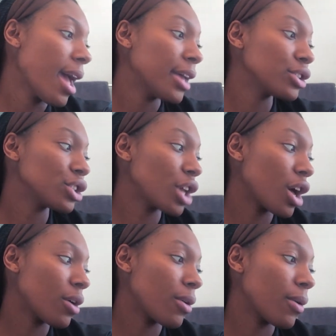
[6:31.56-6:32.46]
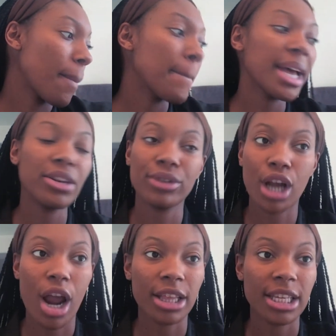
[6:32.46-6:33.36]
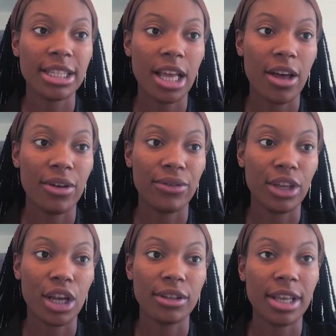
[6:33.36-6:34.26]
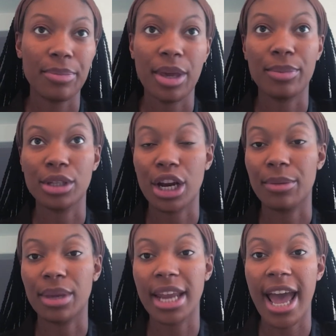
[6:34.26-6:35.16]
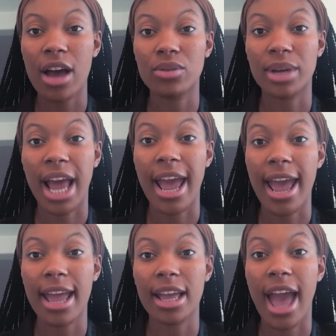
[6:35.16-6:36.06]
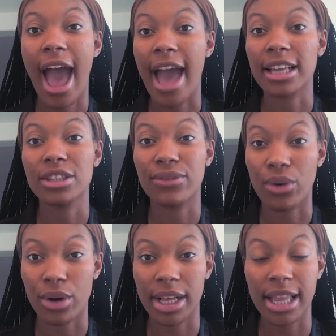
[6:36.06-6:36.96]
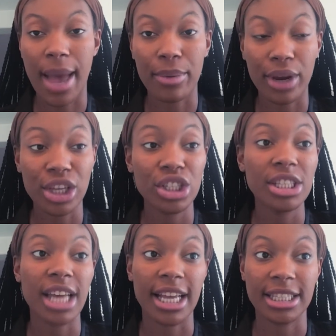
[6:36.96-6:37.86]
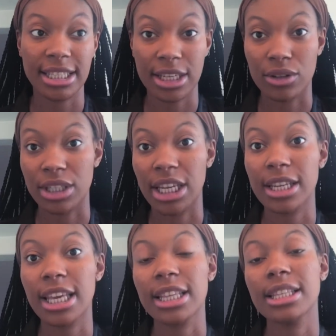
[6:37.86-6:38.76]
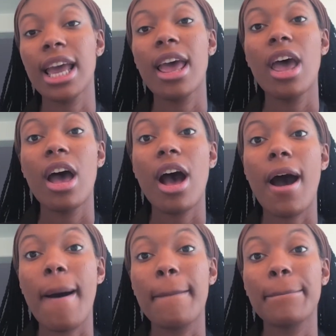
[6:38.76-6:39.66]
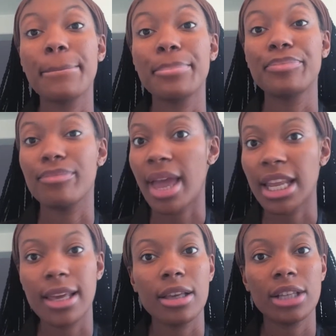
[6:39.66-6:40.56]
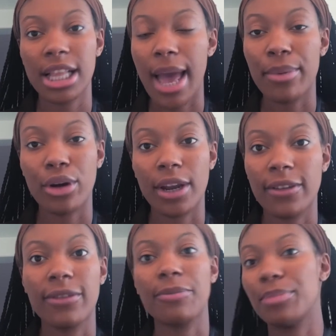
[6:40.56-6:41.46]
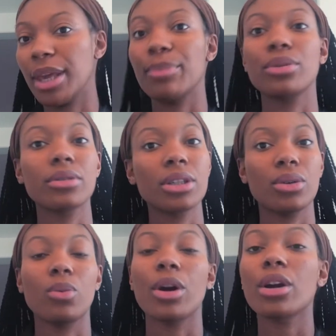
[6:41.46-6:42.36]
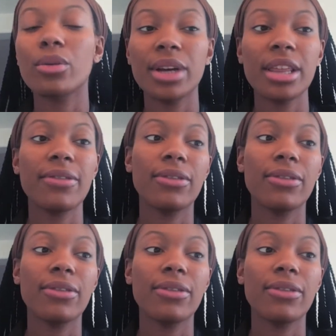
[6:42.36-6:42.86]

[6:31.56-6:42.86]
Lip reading: So, but regardless of, you know, some people turning me down when I asked for collaborations, I still did get many collaborative people to work with,